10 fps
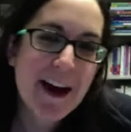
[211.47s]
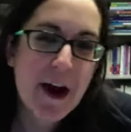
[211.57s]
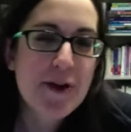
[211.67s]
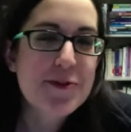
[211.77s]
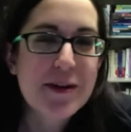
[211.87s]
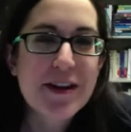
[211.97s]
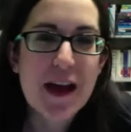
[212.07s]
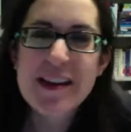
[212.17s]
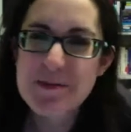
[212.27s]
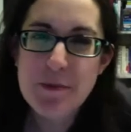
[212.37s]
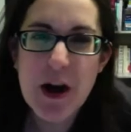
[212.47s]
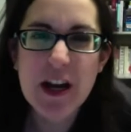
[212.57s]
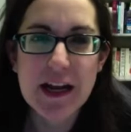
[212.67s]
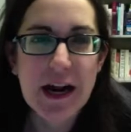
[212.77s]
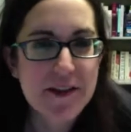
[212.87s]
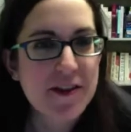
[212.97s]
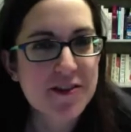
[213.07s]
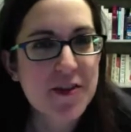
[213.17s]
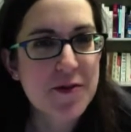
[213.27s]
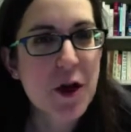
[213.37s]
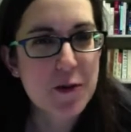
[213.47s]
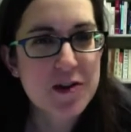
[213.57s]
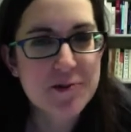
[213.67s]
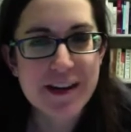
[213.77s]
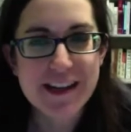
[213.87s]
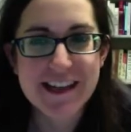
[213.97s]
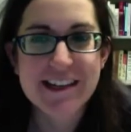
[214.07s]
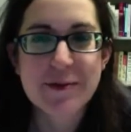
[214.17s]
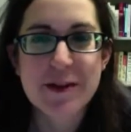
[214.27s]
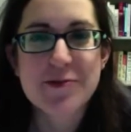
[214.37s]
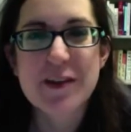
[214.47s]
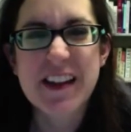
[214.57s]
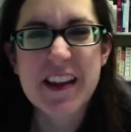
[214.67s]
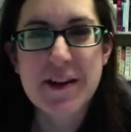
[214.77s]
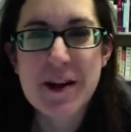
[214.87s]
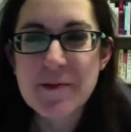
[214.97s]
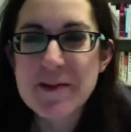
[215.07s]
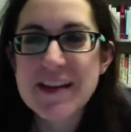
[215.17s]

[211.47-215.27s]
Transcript: I didn't mark it on there so you know which one it is, but I just want to let you know.